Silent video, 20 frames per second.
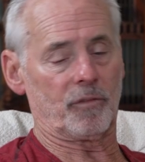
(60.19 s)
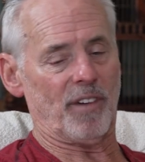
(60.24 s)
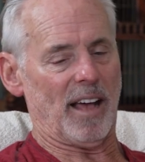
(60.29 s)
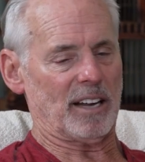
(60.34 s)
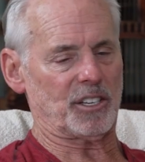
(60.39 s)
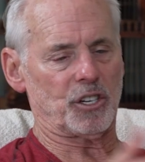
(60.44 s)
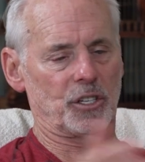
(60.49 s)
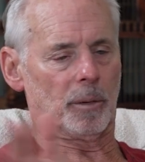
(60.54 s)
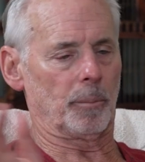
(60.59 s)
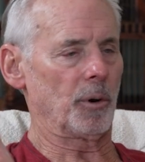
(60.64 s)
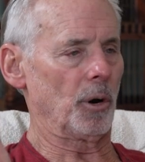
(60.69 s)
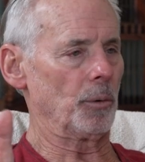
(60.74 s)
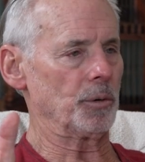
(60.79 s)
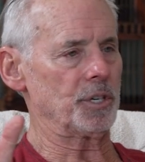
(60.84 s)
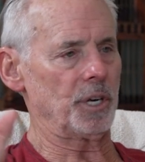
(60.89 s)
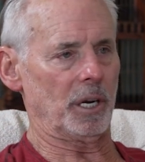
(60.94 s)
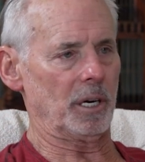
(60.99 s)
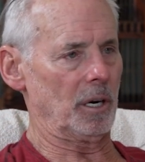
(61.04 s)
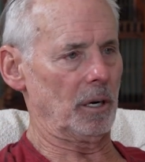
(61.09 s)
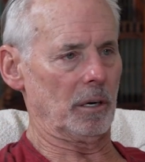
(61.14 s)
fat's in the
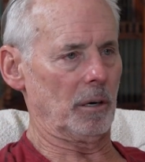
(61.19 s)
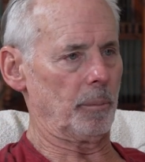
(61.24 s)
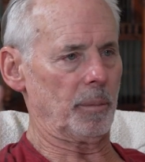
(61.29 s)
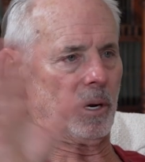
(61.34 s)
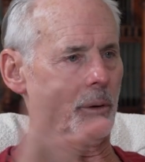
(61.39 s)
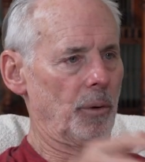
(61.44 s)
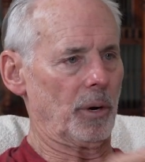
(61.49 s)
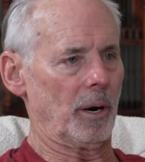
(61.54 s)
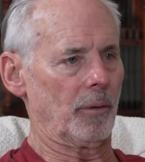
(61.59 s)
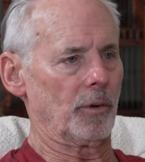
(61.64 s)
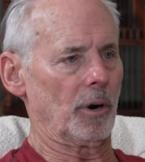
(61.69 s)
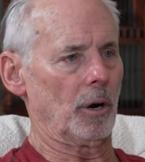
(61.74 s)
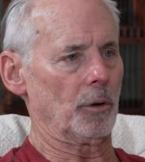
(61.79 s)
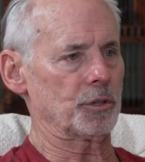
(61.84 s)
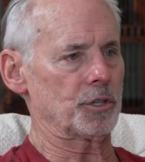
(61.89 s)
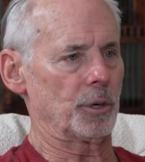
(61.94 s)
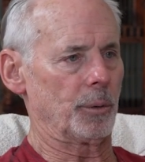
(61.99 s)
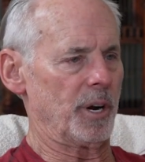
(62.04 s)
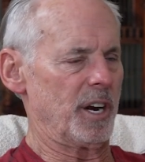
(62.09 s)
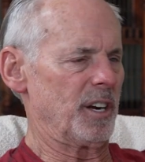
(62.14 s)
protein, it'll be whatever
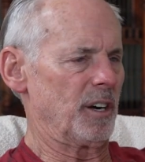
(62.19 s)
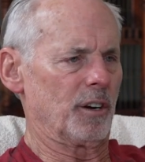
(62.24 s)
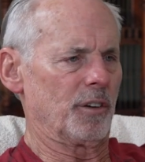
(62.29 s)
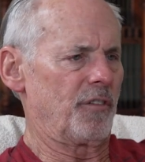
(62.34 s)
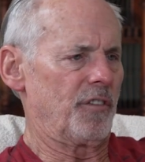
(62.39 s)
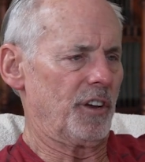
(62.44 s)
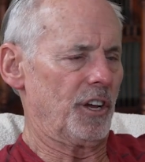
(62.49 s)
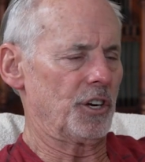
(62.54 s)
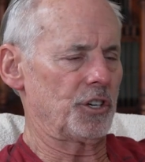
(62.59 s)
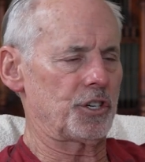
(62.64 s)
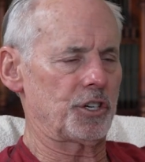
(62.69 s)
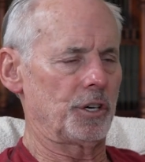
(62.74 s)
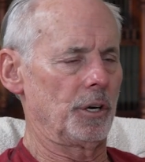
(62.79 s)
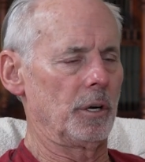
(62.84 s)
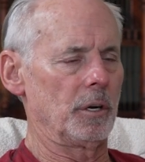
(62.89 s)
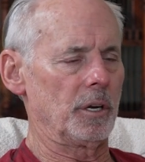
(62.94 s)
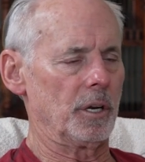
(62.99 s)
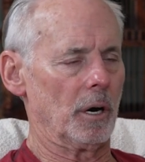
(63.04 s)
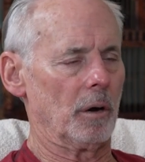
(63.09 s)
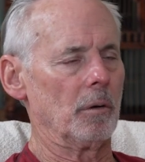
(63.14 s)
else you're eating, your fish,
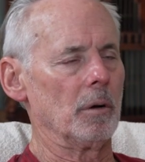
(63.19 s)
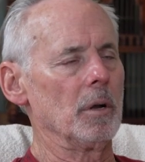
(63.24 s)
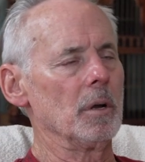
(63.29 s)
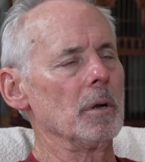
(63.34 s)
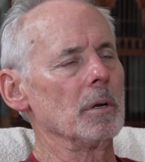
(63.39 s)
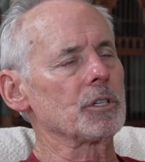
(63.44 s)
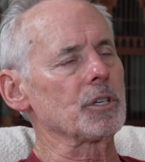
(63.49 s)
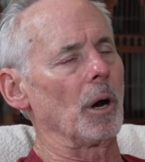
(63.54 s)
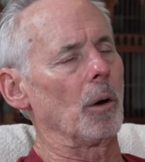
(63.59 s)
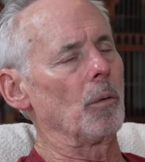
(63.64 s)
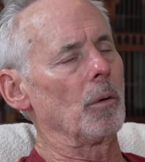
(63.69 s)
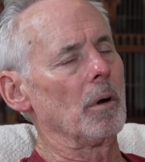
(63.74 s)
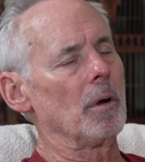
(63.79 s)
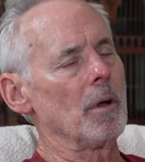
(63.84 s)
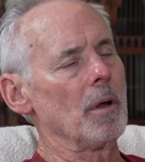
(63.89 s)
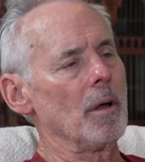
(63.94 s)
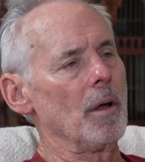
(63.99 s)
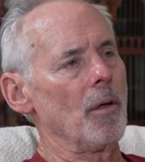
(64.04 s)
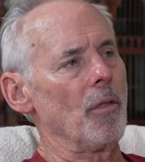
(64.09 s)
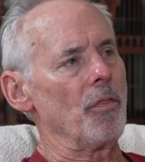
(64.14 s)
So
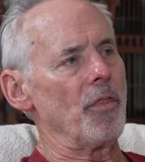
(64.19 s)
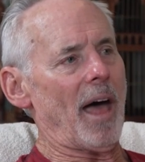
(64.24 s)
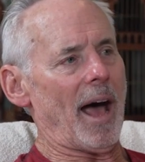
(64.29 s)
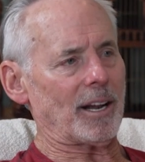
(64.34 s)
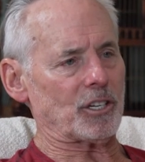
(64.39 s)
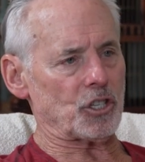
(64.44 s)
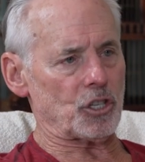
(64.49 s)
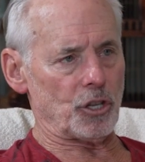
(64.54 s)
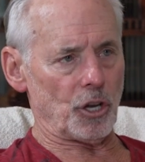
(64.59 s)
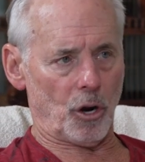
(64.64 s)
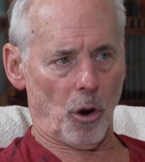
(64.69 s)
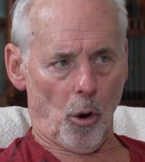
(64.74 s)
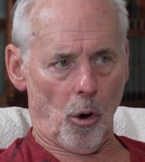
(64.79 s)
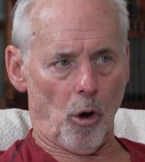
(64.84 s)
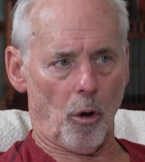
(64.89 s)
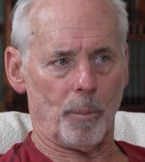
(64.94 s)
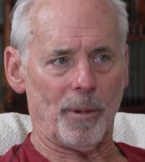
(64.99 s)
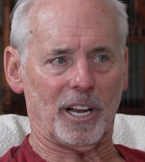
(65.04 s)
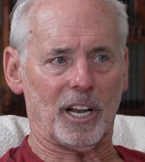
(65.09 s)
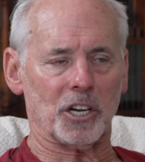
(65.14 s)
that's the
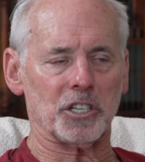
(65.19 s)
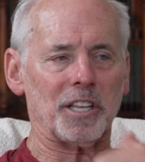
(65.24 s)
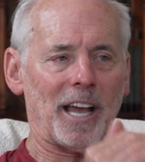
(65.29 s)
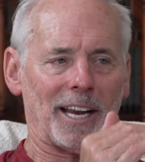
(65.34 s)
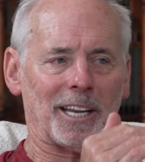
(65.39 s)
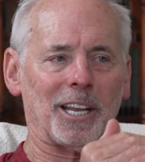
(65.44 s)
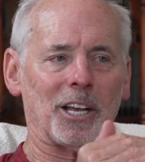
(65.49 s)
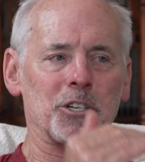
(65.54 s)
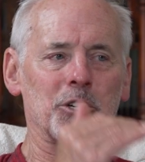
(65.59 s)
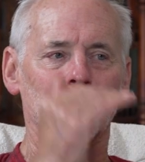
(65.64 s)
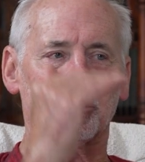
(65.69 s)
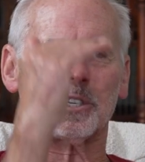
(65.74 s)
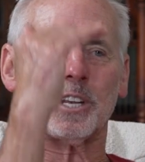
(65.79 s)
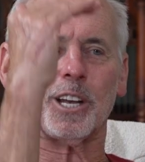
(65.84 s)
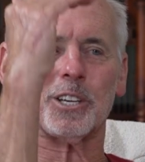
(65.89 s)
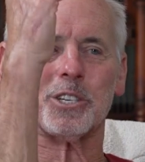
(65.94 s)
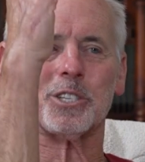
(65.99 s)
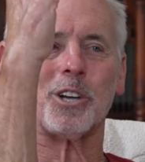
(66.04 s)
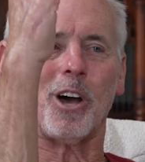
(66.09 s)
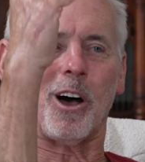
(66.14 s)
goal, because that gets your
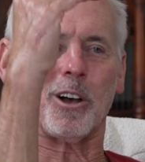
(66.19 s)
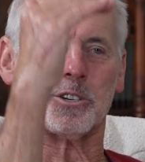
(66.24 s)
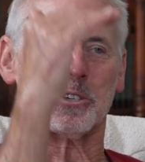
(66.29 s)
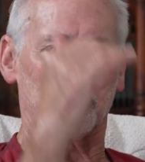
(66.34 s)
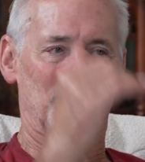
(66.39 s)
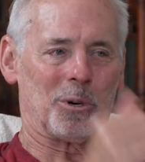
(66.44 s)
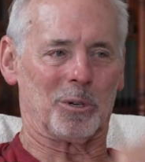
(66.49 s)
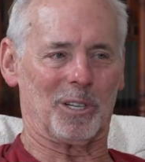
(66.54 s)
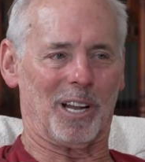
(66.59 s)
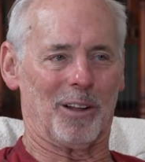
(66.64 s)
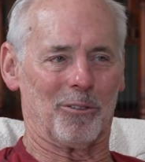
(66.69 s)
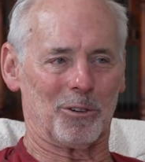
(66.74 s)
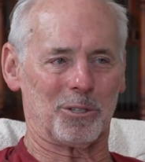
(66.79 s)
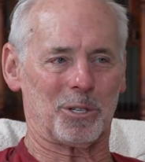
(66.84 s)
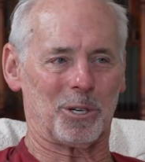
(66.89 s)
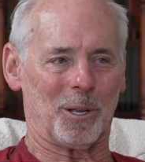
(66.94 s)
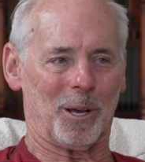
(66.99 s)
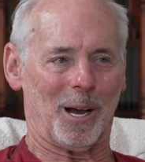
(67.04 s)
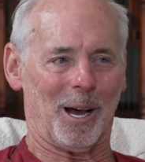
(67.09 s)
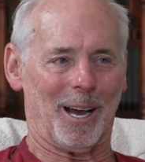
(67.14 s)
testosterone levels
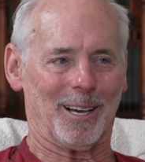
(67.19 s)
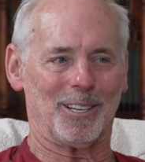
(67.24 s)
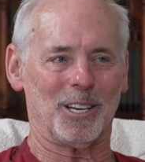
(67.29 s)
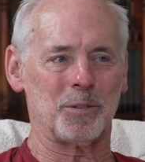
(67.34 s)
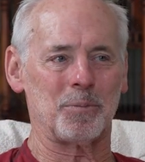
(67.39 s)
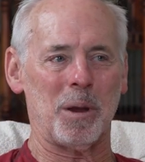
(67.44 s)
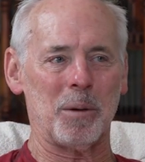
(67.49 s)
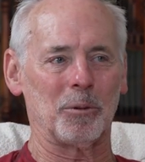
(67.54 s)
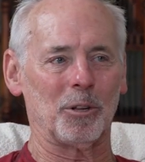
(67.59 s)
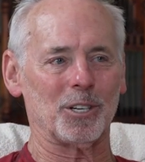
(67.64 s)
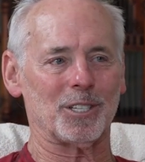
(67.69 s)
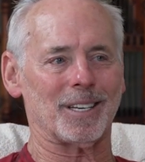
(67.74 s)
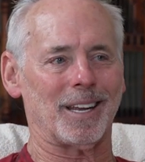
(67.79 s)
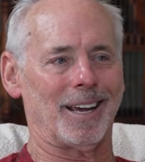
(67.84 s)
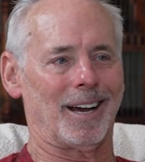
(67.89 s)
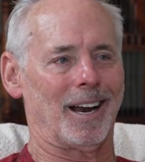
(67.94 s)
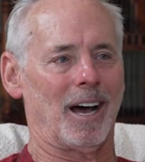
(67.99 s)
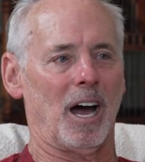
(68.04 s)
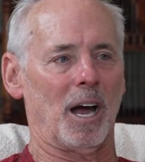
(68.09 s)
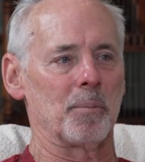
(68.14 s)
to the high. These people that stay
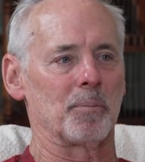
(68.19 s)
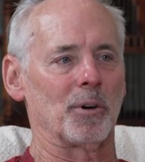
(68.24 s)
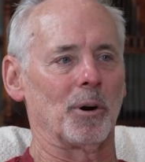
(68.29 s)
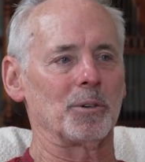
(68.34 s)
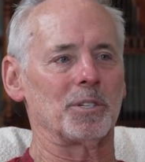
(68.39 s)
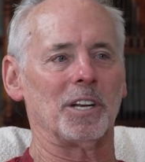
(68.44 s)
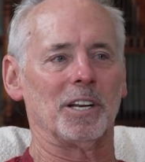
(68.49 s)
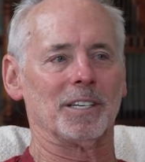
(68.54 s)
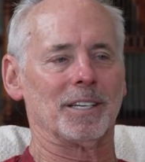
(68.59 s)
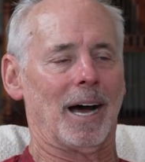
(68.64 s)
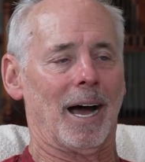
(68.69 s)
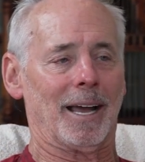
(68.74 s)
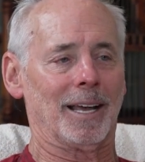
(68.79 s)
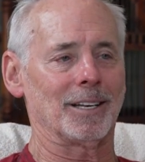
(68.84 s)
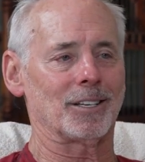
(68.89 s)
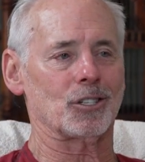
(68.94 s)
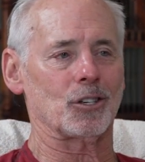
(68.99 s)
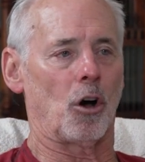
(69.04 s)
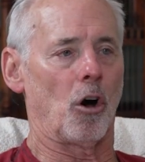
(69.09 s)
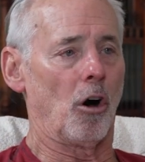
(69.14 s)
on high protein
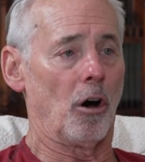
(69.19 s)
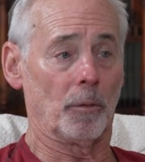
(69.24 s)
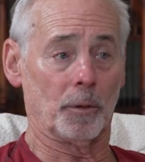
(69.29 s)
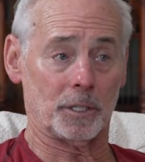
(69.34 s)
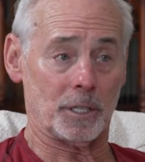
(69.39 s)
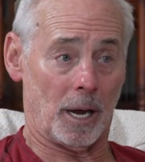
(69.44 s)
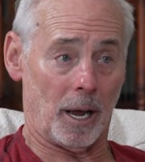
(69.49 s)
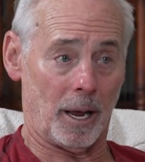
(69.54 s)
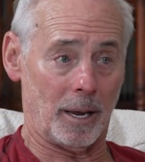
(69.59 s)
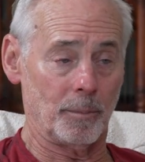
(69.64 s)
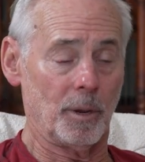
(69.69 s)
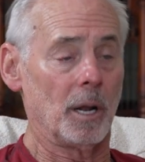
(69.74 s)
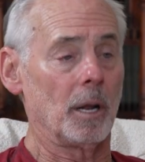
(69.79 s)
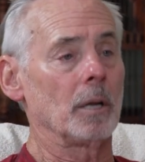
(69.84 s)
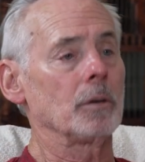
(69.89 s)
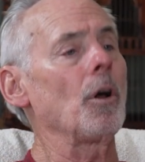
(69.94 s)
diets all the time,